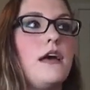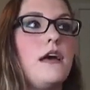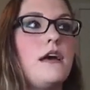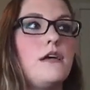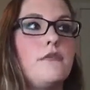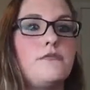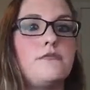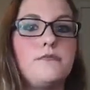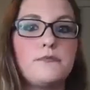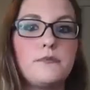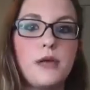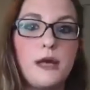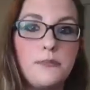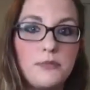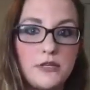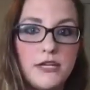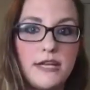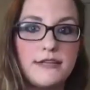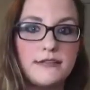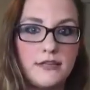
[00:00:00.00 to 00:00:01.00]
A
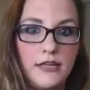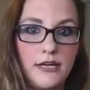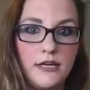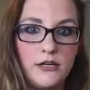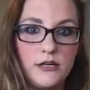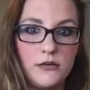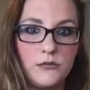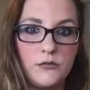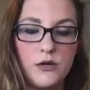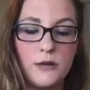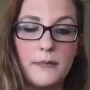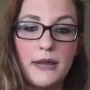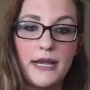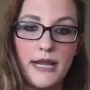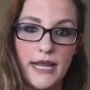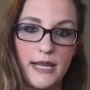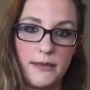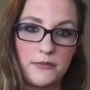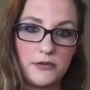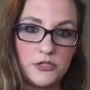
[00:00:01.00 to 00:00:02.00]
couple days later, one of my
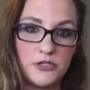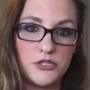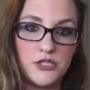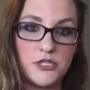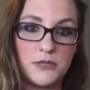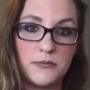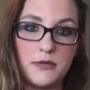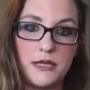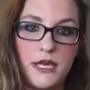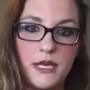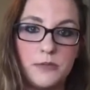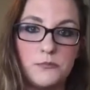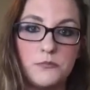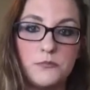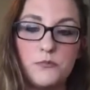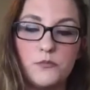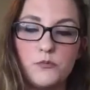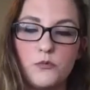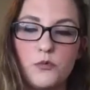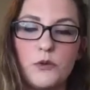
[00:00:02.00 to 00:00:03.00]
neighbors, she
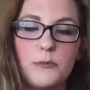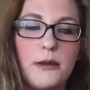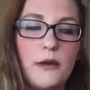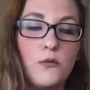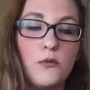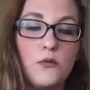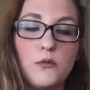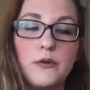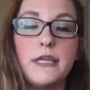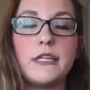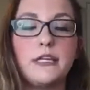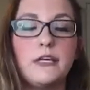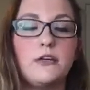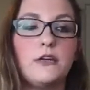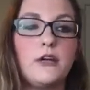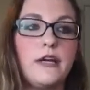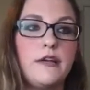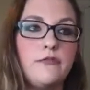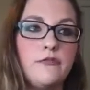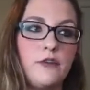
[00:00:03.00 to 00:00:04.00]
became one of my really
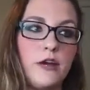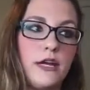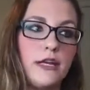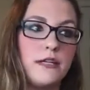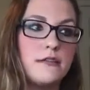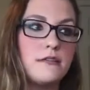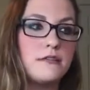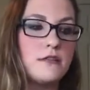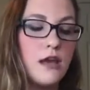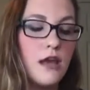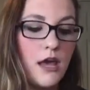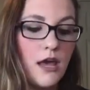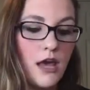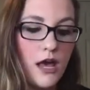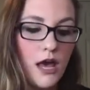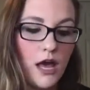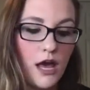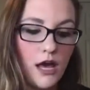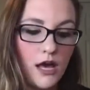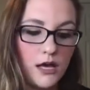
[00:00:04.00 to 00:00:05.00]
great friends.
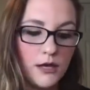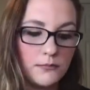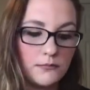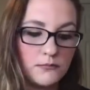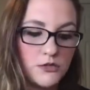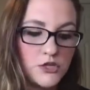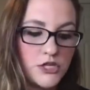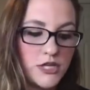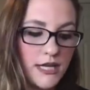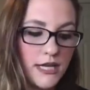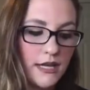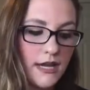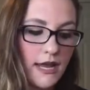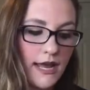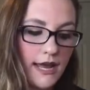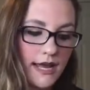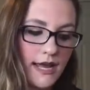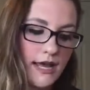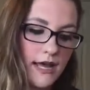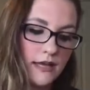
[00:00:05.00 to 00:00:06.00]
She
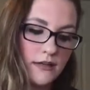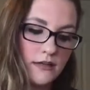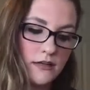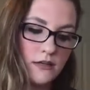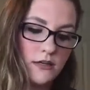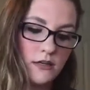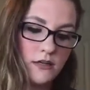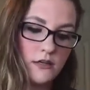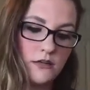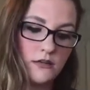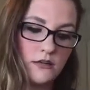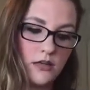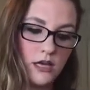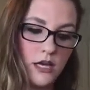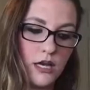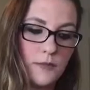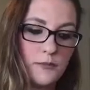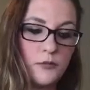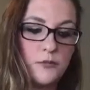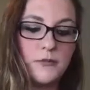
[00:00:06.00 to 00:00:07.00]
had a
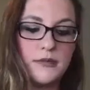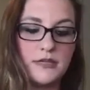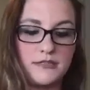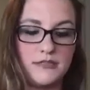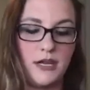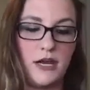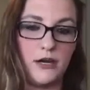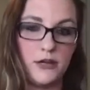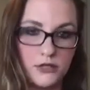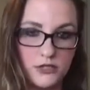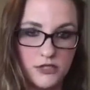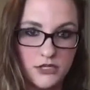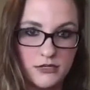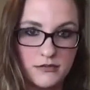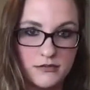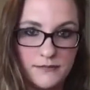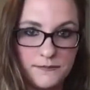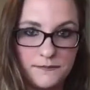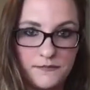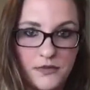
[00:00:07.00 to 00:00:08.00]
couple
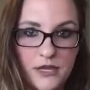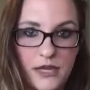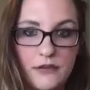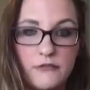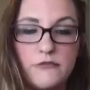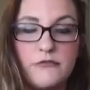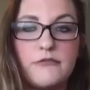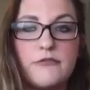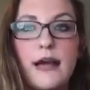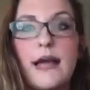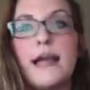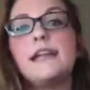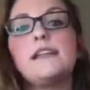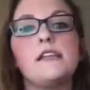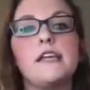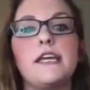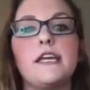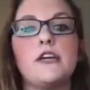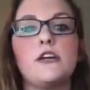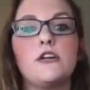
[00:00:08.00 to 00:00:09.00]
miscarriages, and
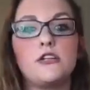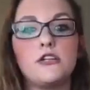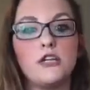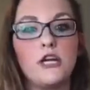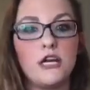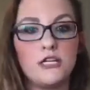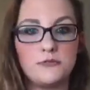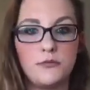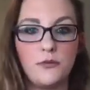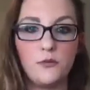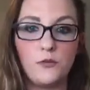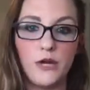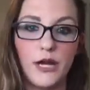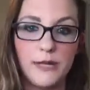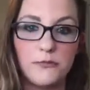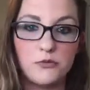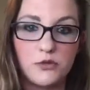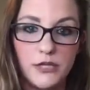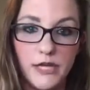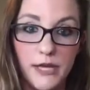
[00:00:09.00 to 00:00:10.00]
finally her and her husband were
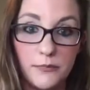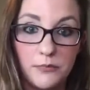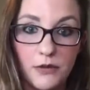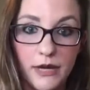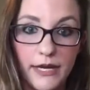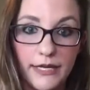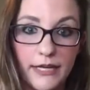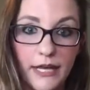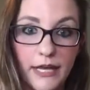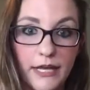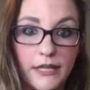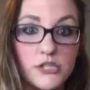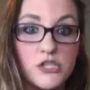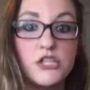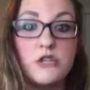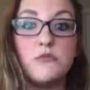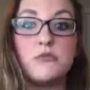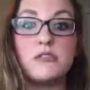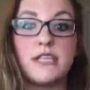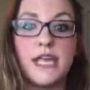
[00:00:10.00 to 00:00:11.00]
able to get pregnant, and
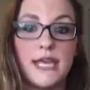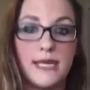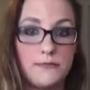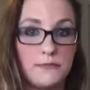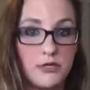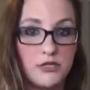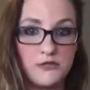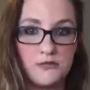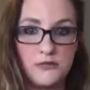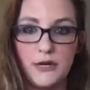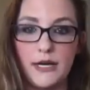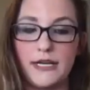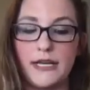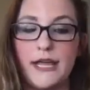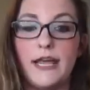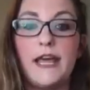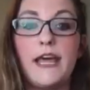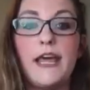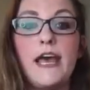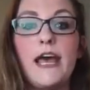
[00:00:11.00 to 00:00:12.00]
she was 8 months pregnant.